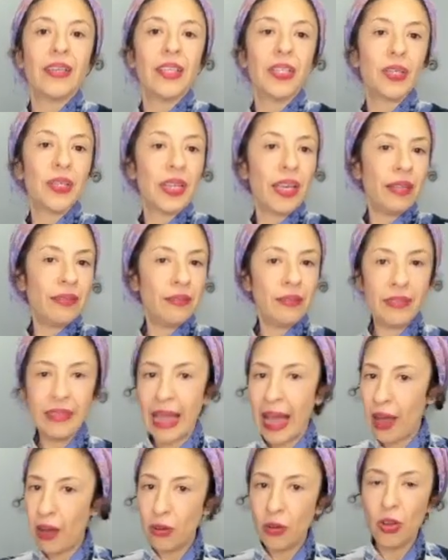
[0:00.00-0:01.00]
You can
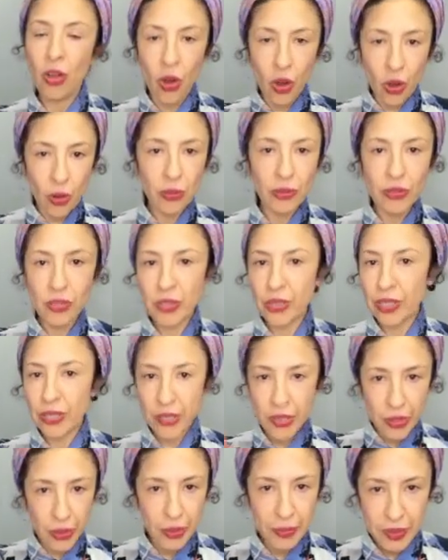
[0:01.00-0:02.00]
now go to
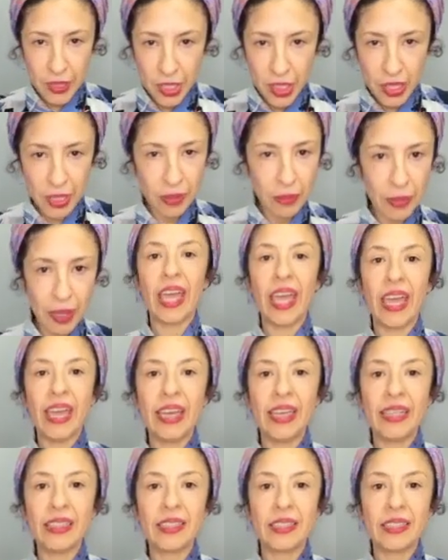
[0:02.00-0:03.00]
your sewing machine
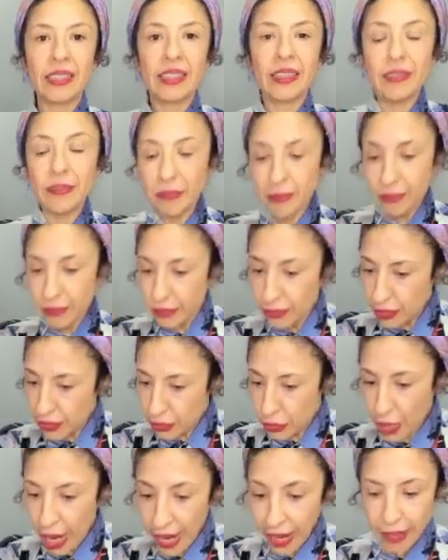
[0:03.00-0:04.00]
and
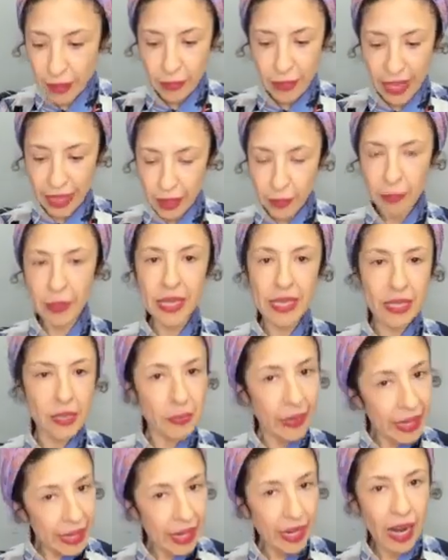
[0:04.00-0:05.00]
try, make a
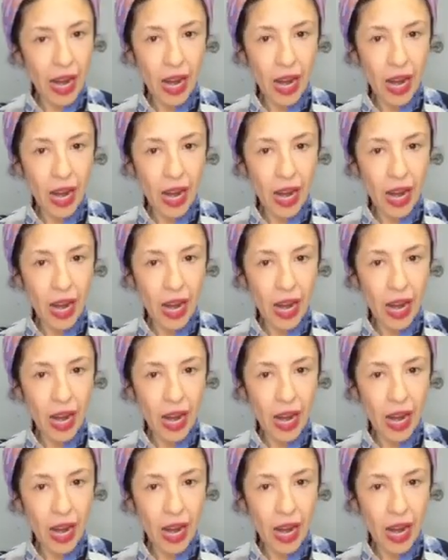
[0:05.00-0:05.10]
piece, make a